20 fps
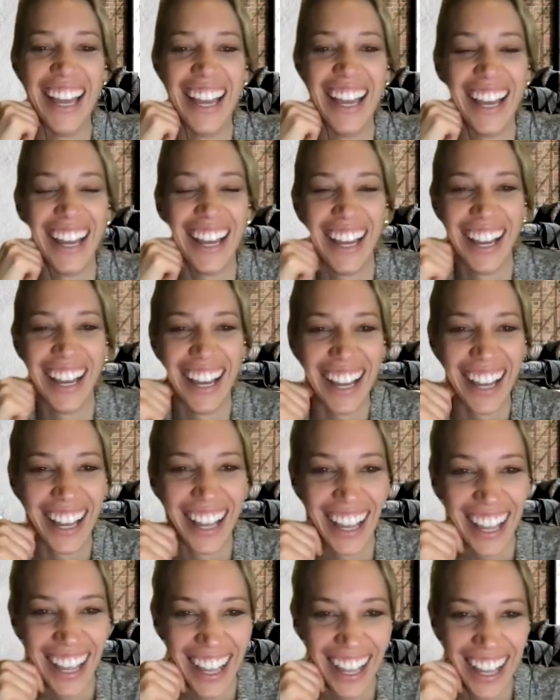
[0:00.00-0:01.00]

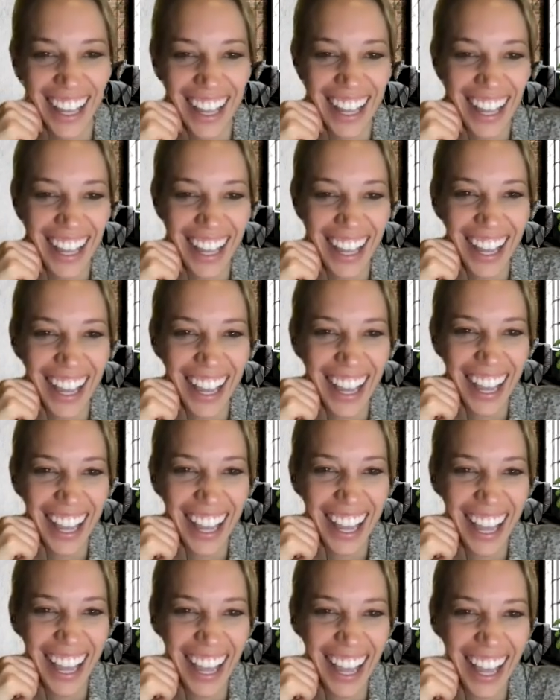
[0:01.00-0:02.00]

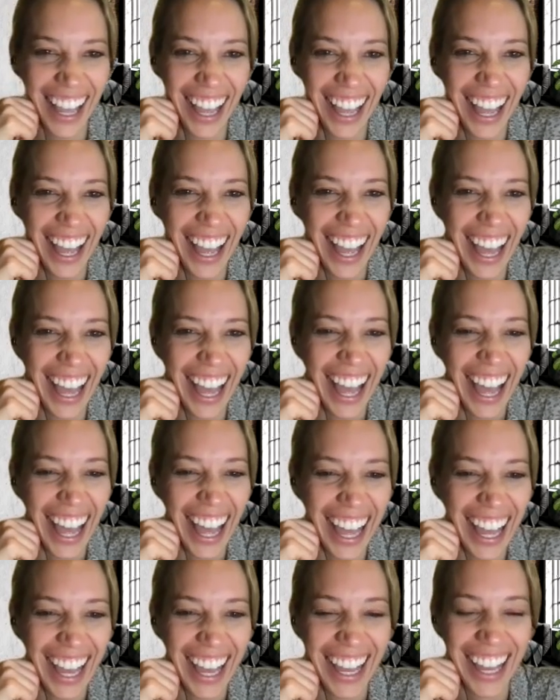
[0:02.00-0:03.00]

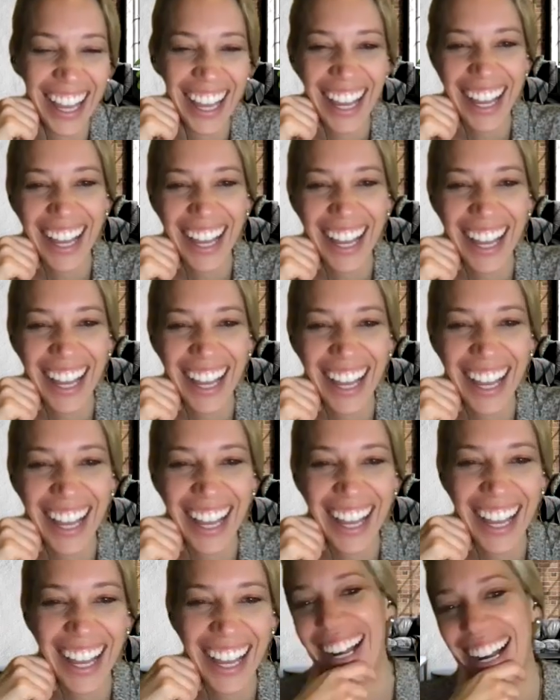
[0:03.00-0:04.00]

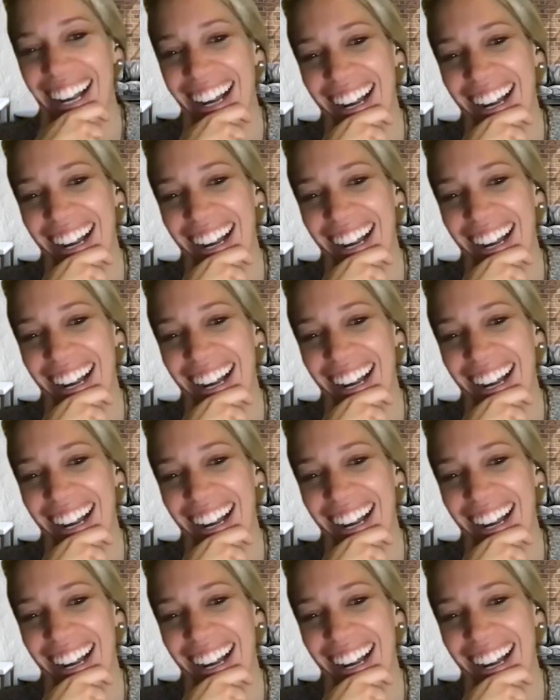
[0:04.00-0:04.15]
[no speech]